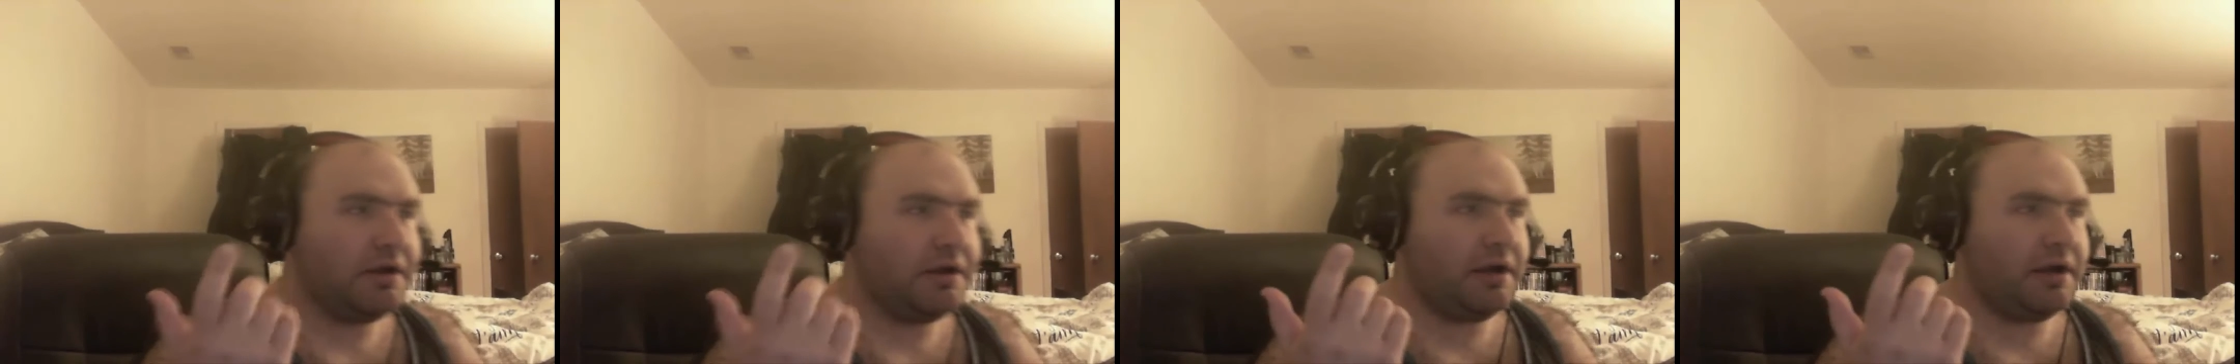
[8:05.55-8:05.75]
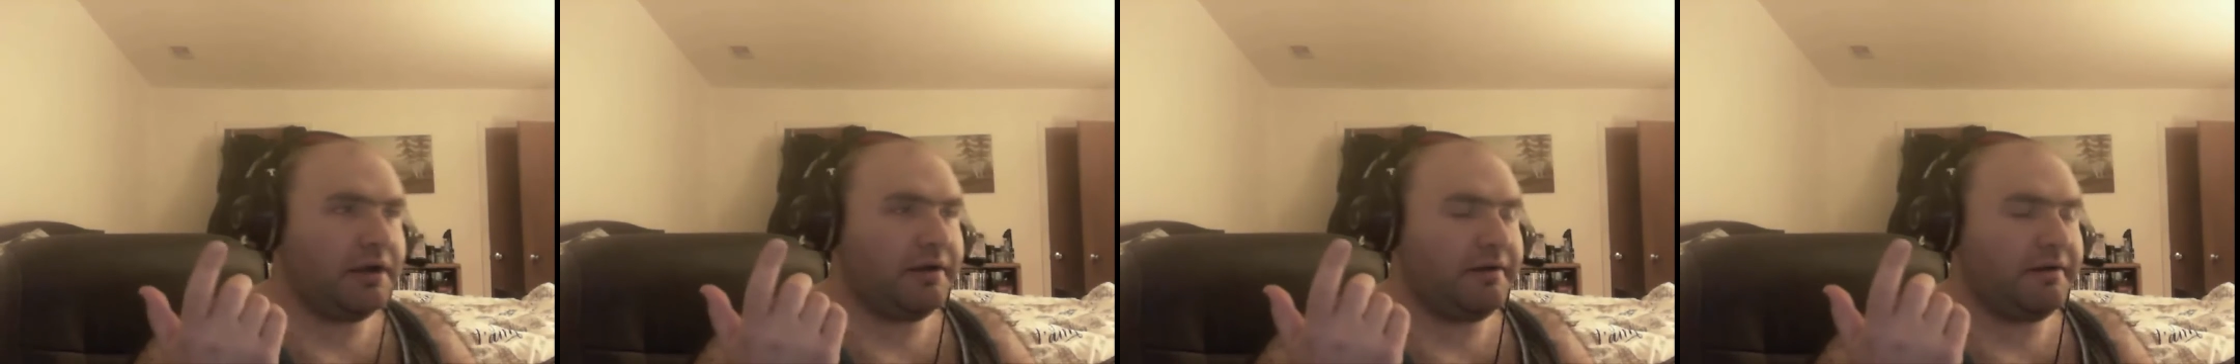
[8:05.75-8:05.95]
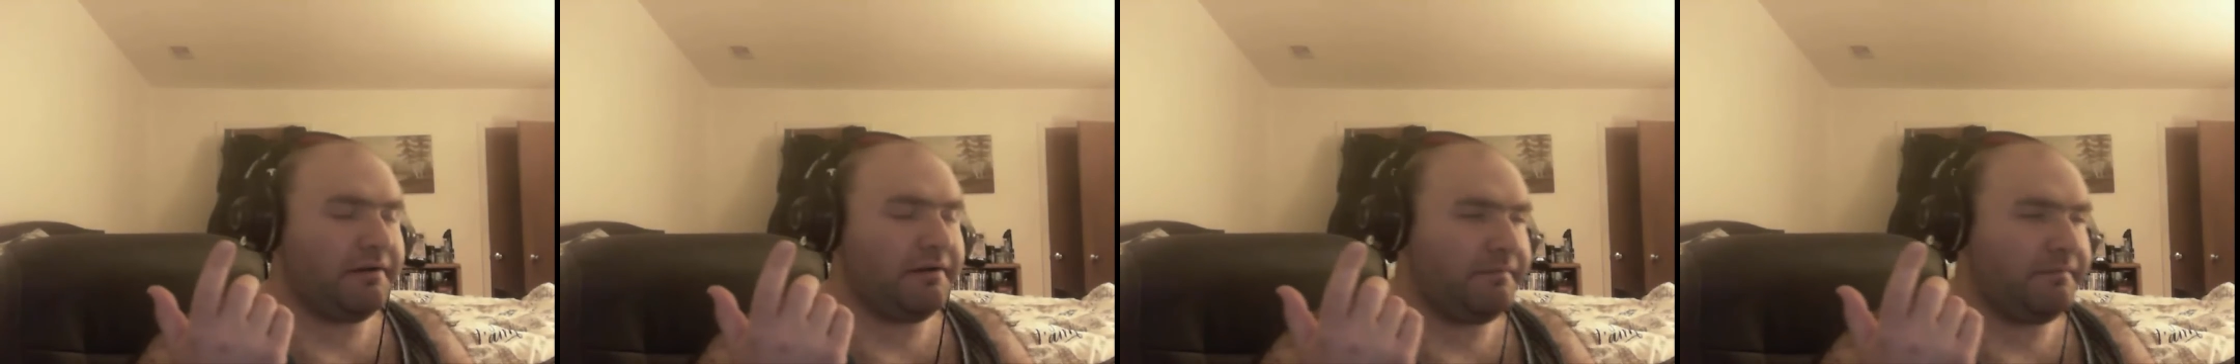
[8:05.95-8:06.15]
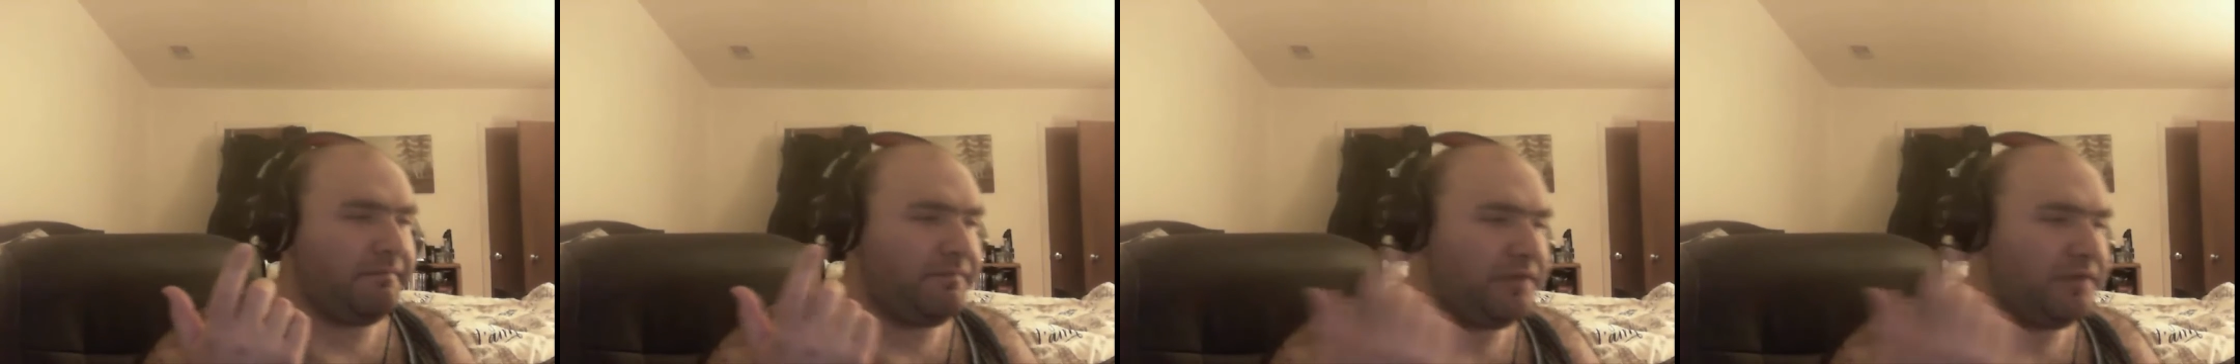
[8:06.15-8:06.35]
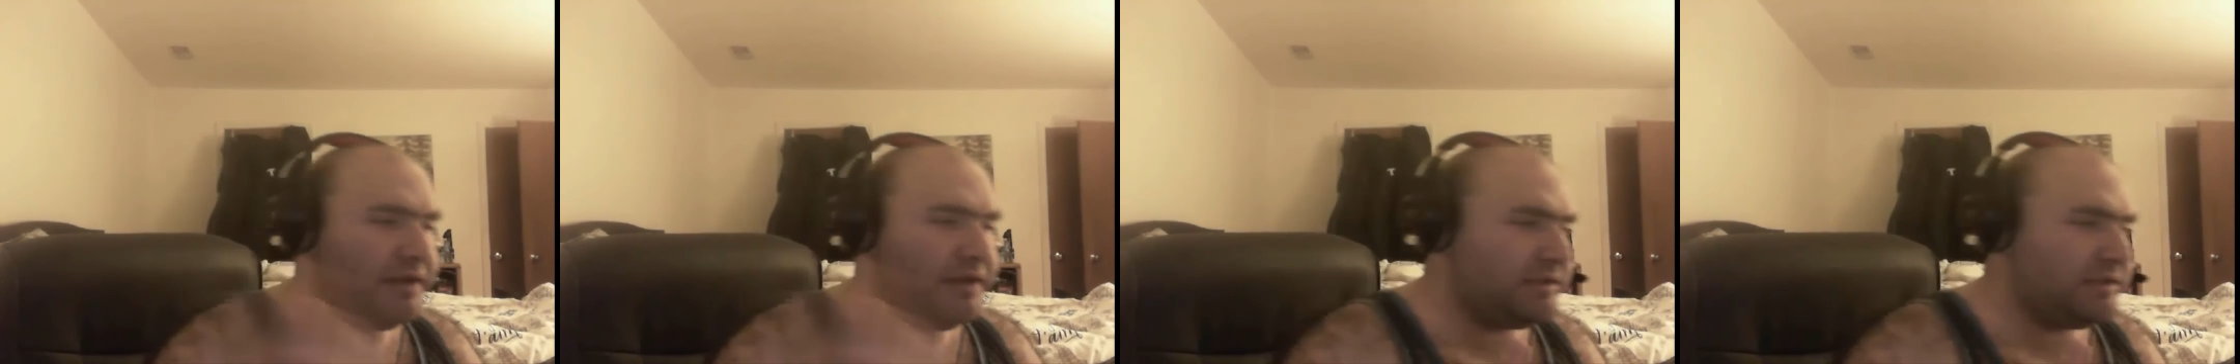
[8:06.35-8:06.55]

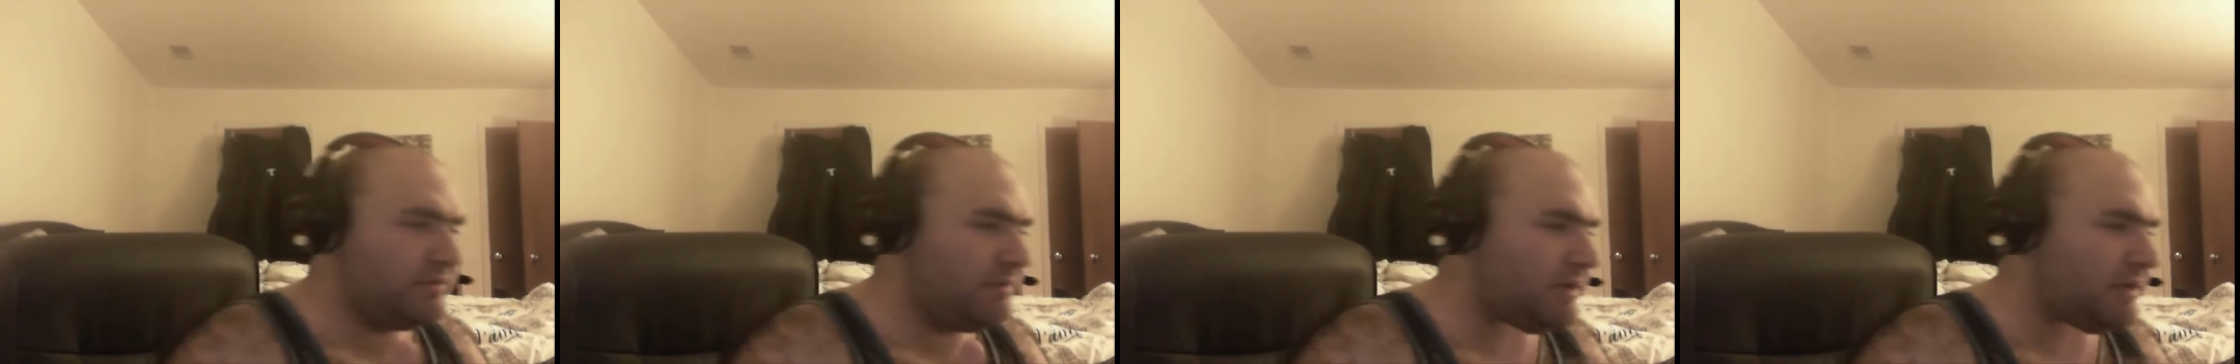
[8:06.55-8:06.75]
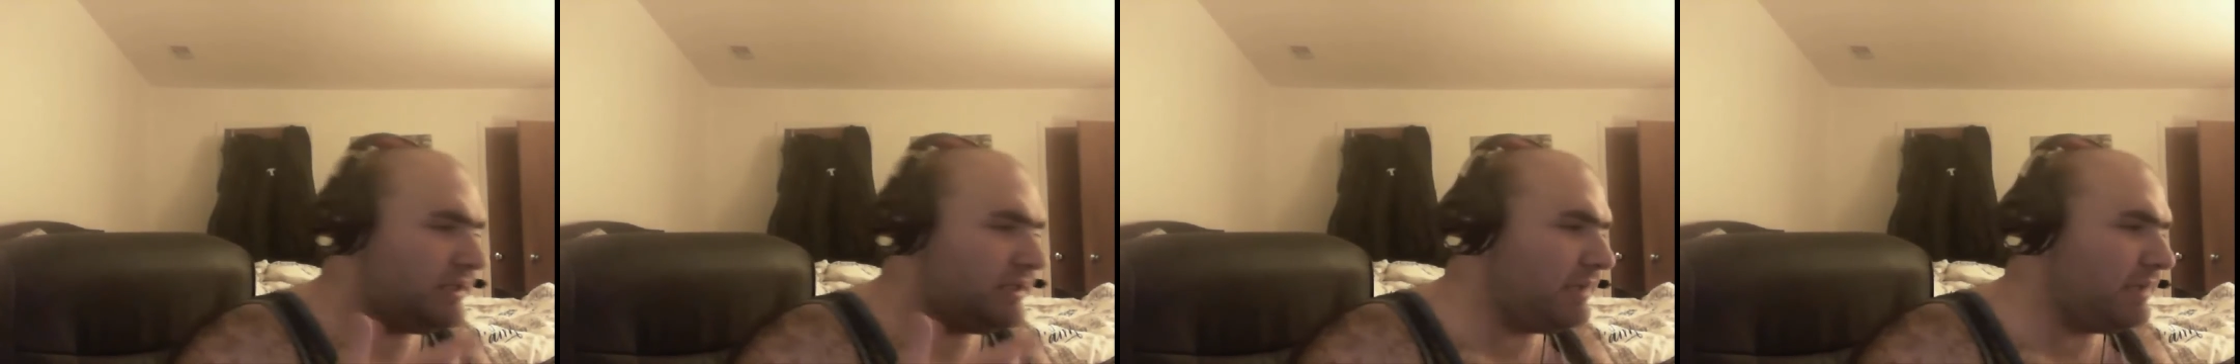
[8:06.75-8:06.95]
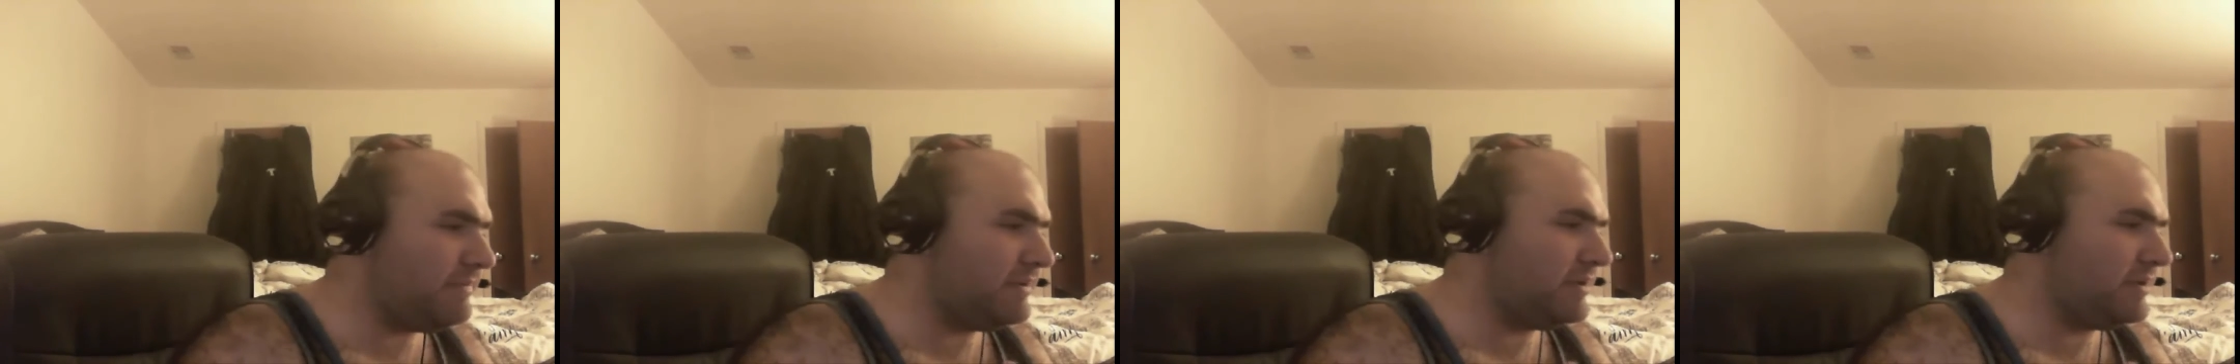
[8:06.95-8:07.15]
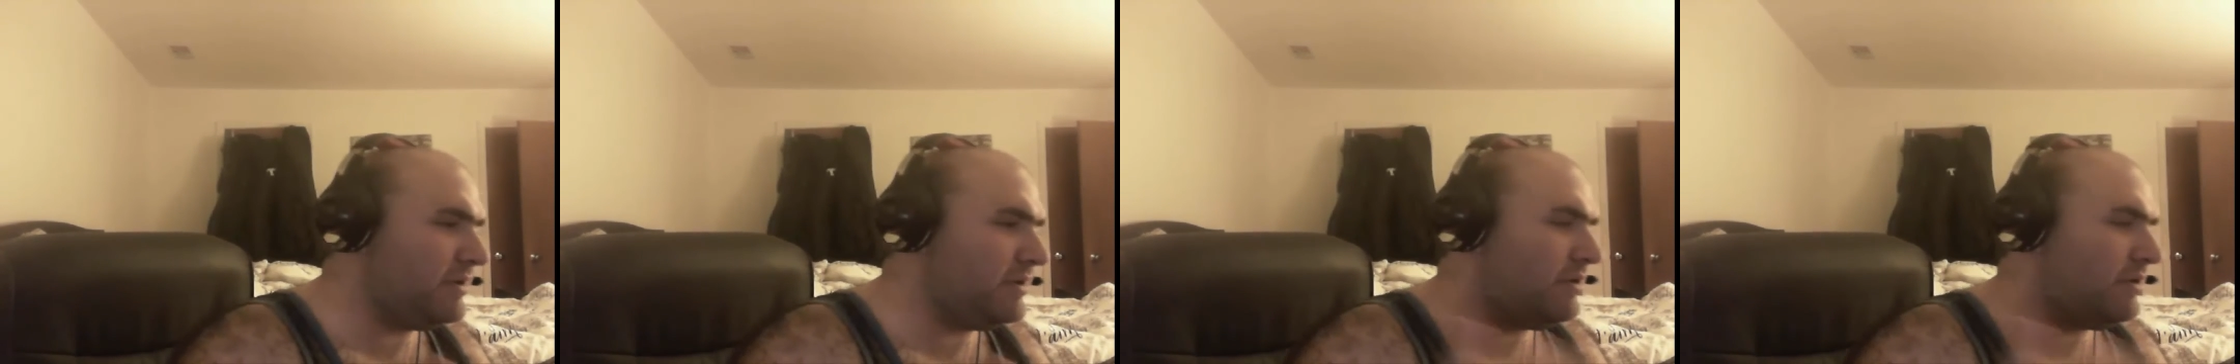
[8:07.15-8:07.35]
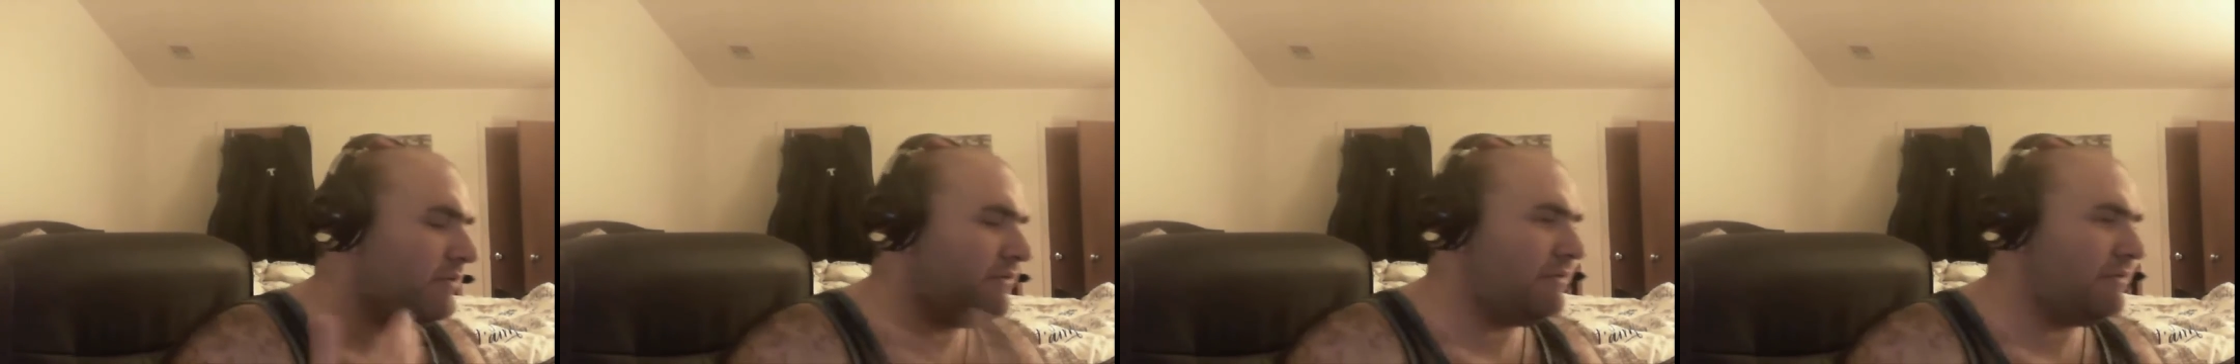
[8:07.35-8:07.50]
of this week's episode